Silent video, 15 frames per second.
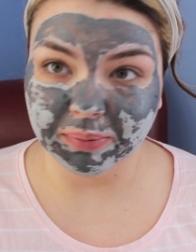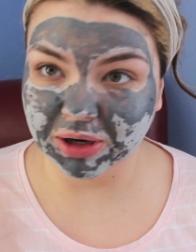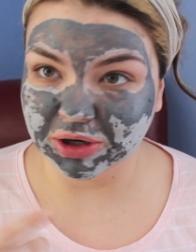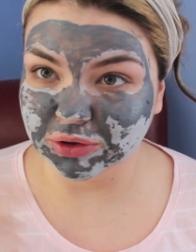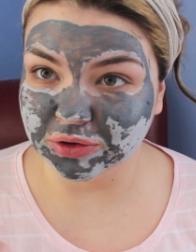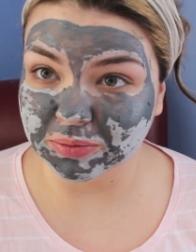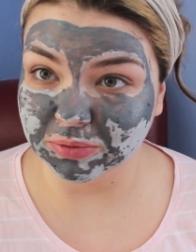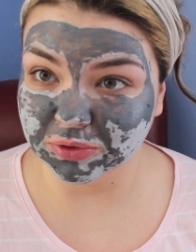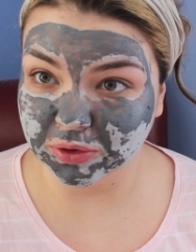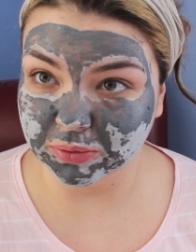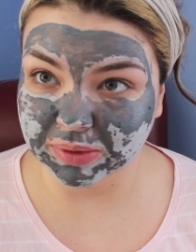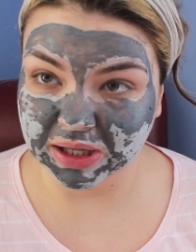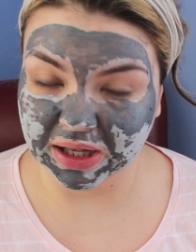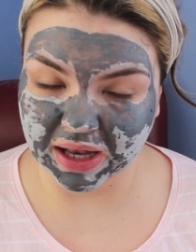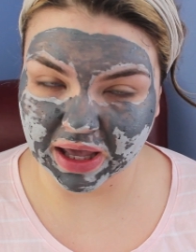I'm going to do some
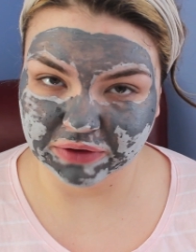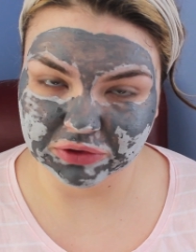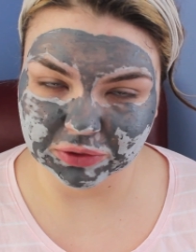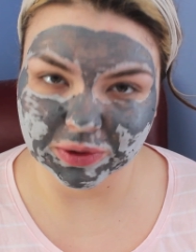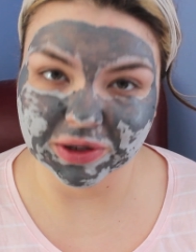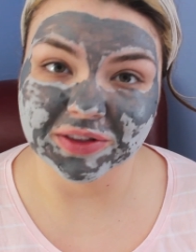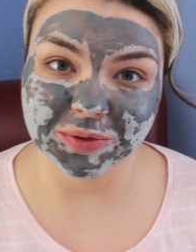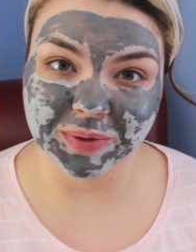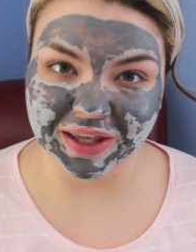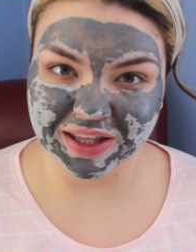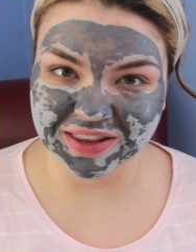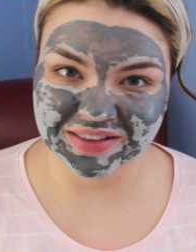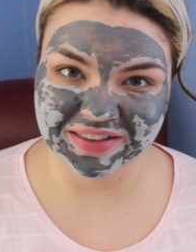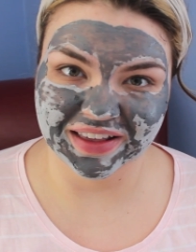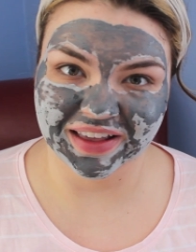zooming in afterwards so we
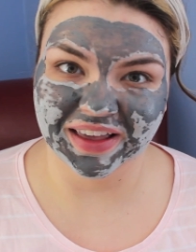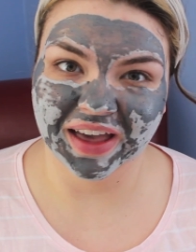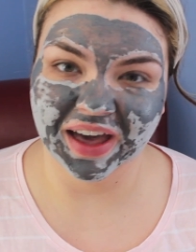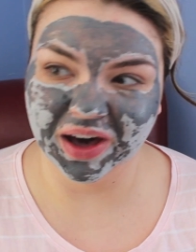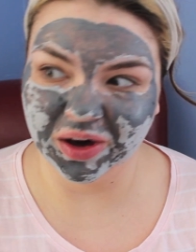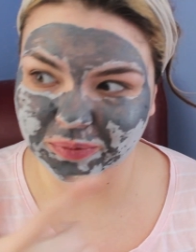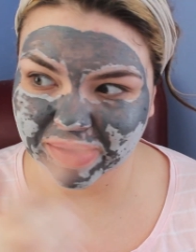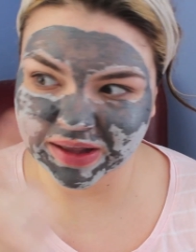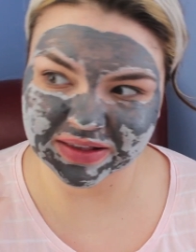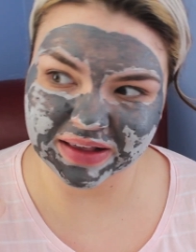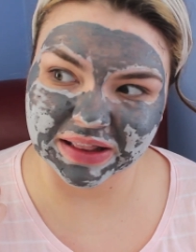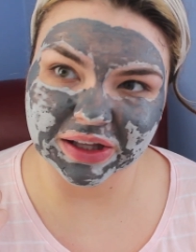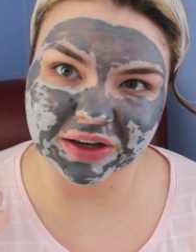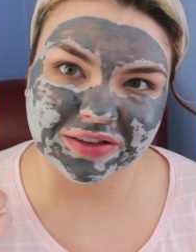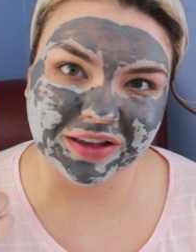can see how my
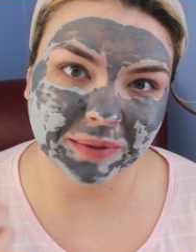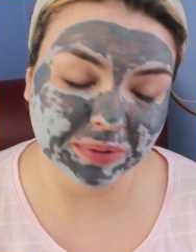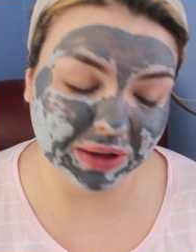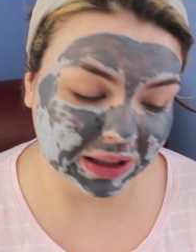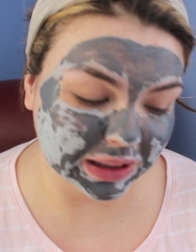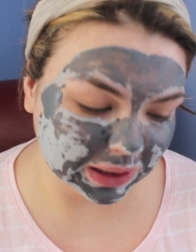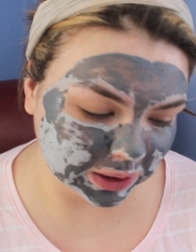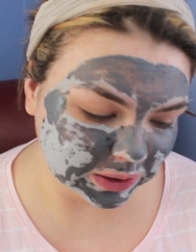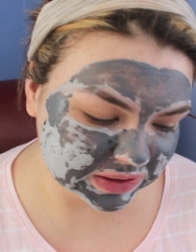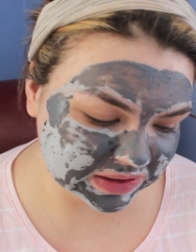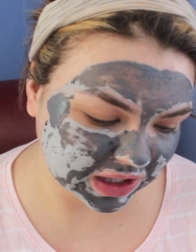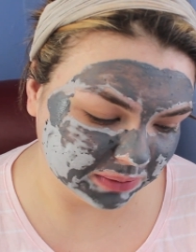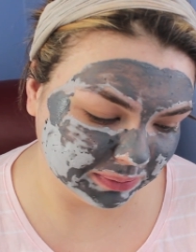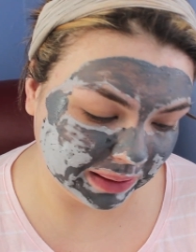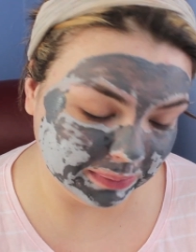skin looks up
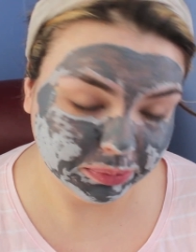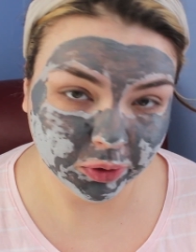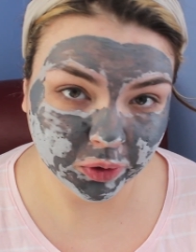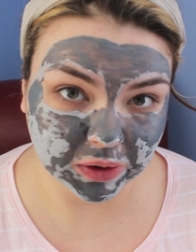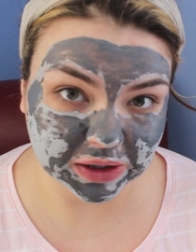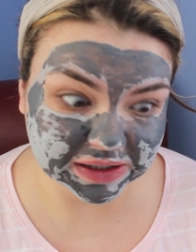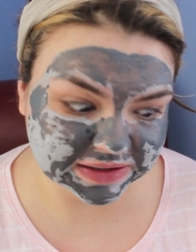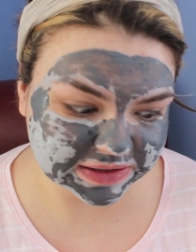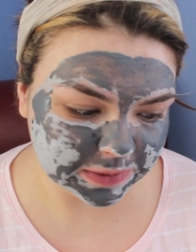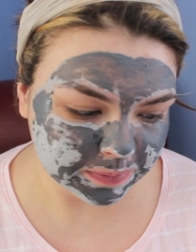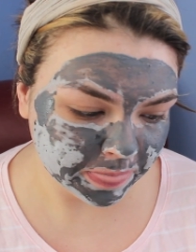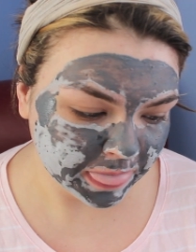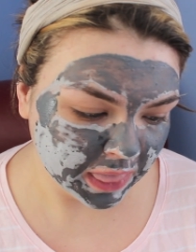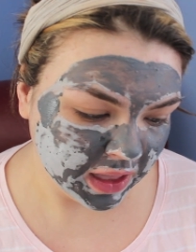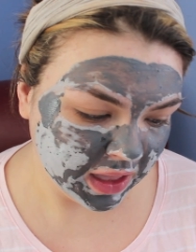close on my pores.
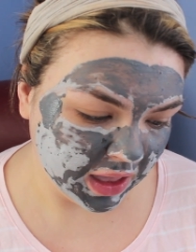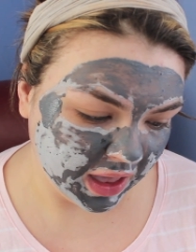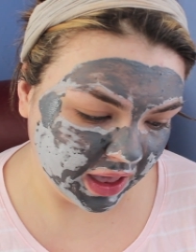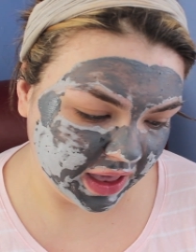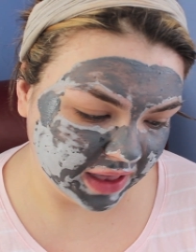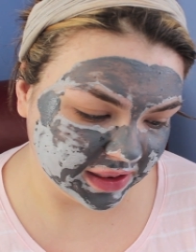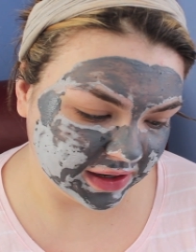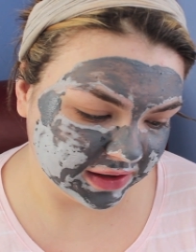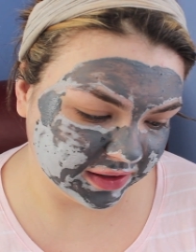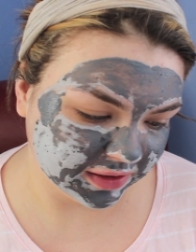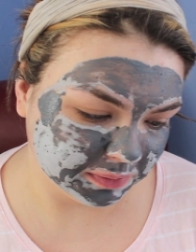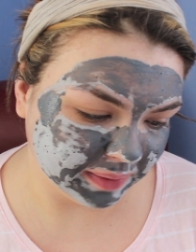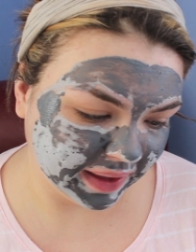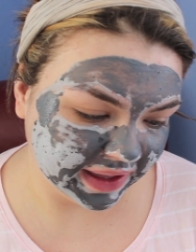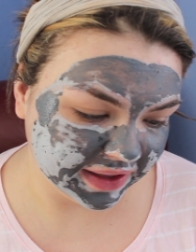And then it
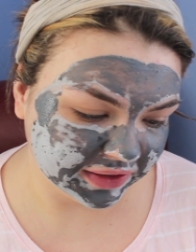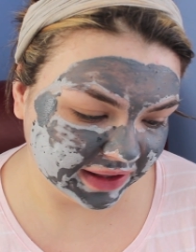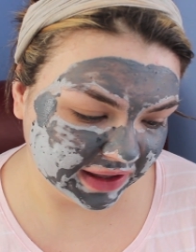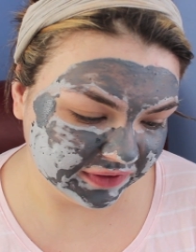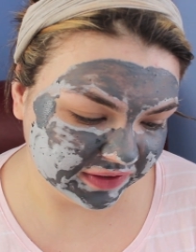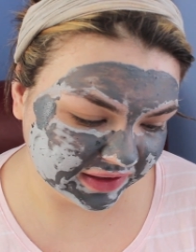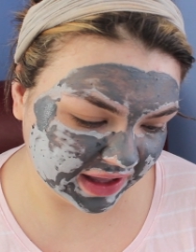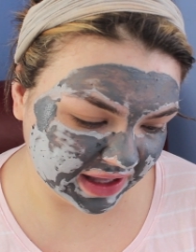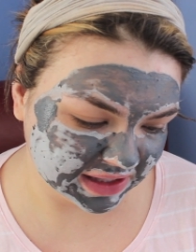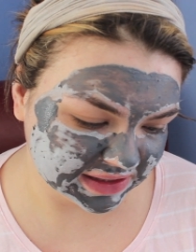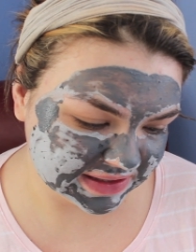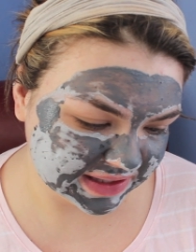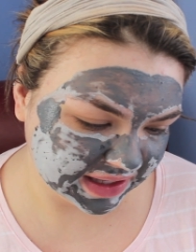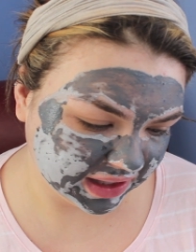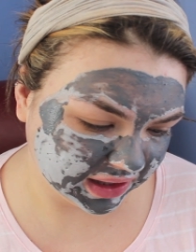says Bio Life
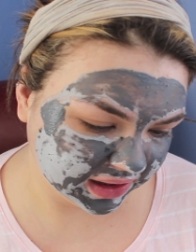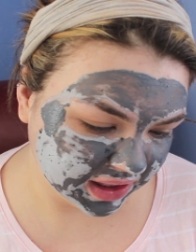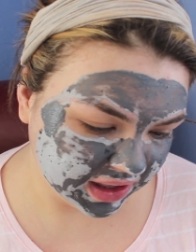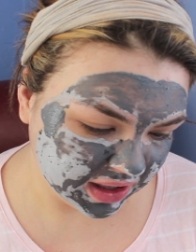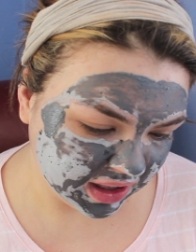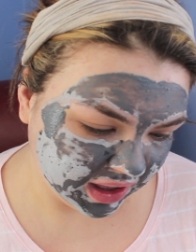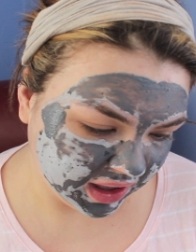Science Cell.